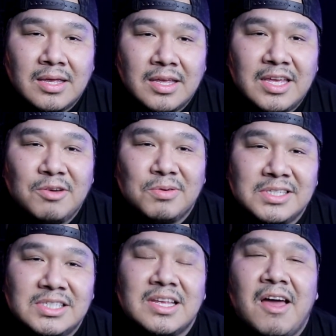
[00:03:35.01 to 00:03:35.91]
he
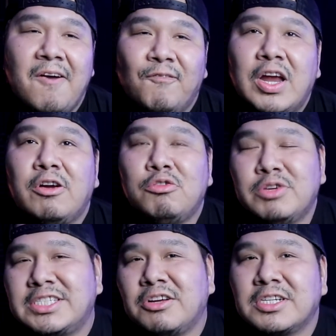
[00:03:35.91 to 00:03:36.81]
was very
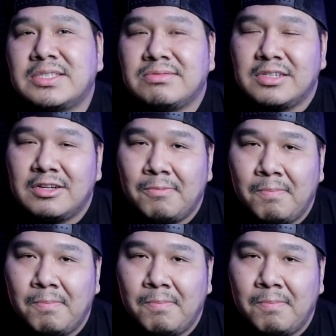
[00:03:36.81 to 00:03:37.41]
resourceful.